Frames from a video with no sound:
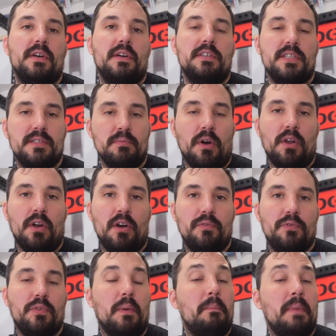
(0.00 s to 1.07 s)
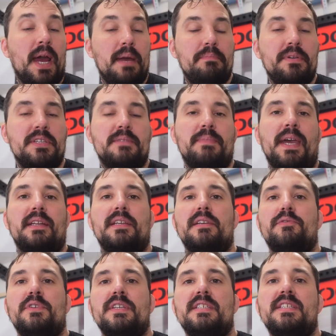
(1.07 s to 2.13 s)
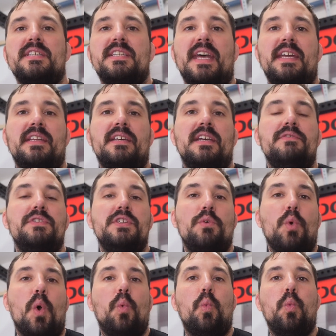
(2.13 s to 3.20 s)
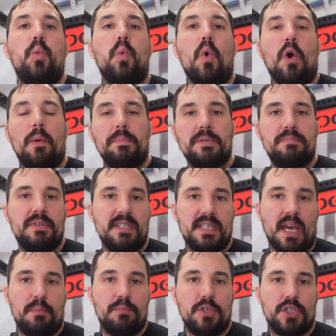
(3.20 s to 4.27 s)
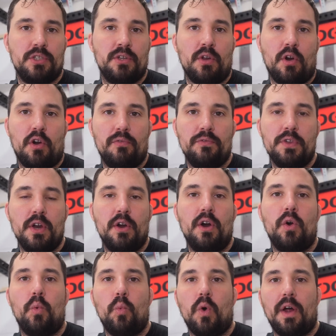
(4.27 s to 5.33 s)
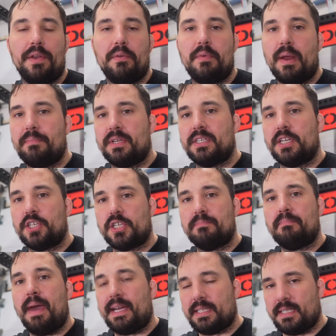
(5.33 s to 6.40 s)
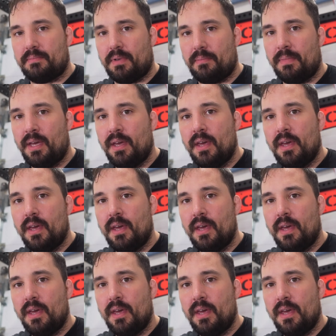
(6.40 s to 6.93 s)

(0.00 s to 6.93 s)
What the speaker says: Smolov, from my perspective, is that it gives you a warped perception of your 1 repetition maximum.